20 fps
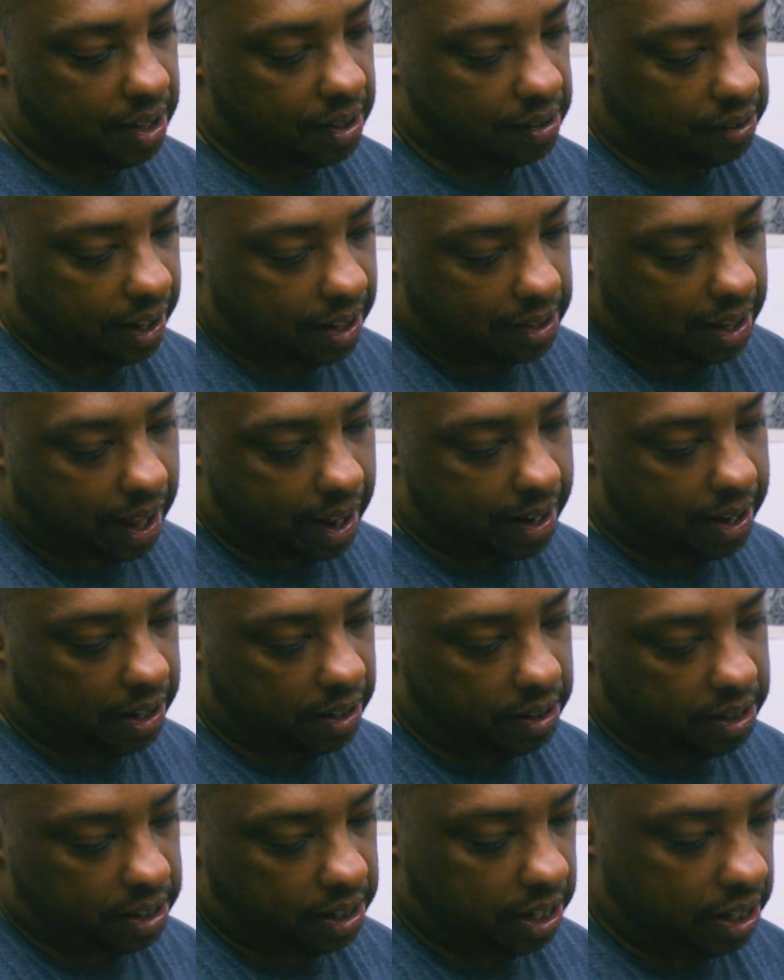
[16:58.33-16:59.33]
Like that
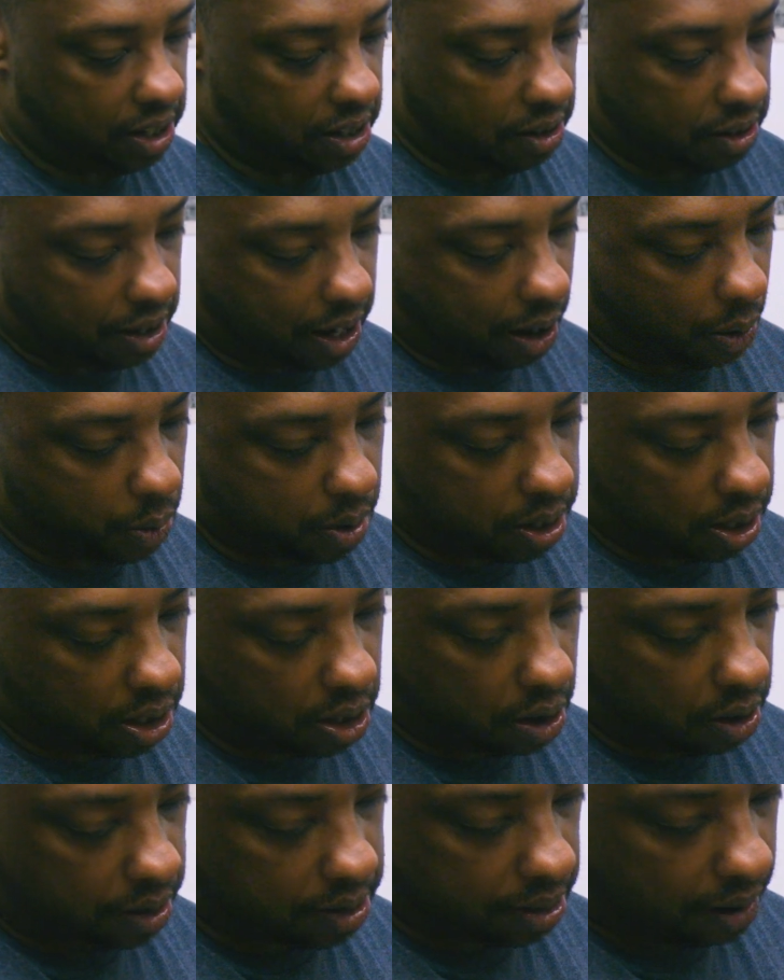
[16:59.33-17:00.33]
area here, I want to go
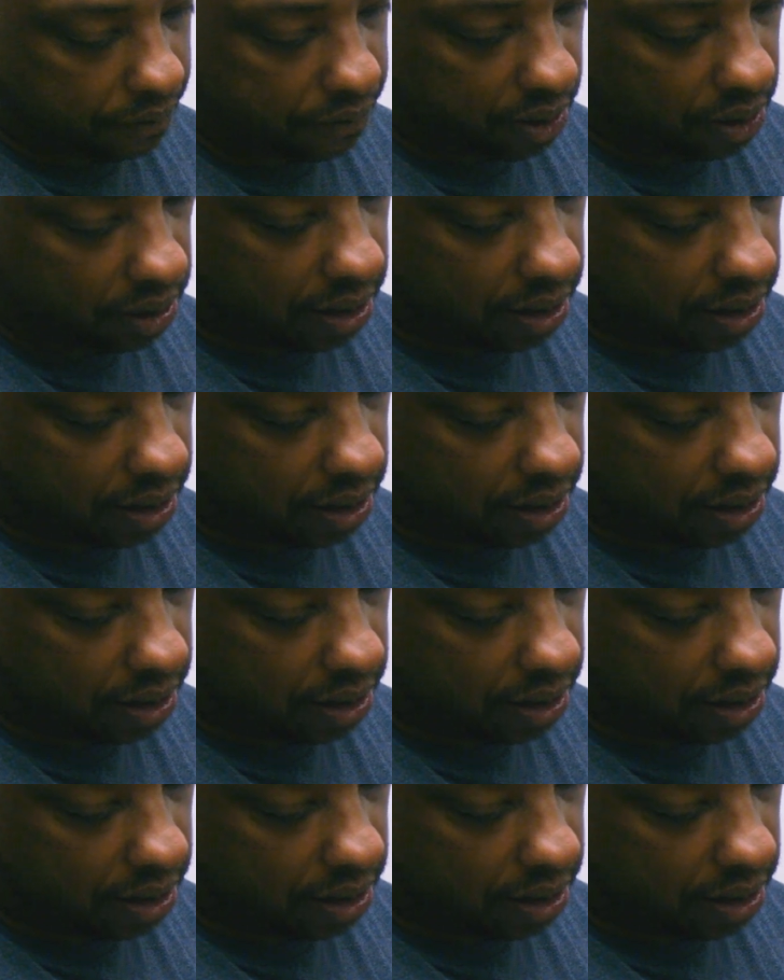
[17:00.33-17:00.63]
because I feel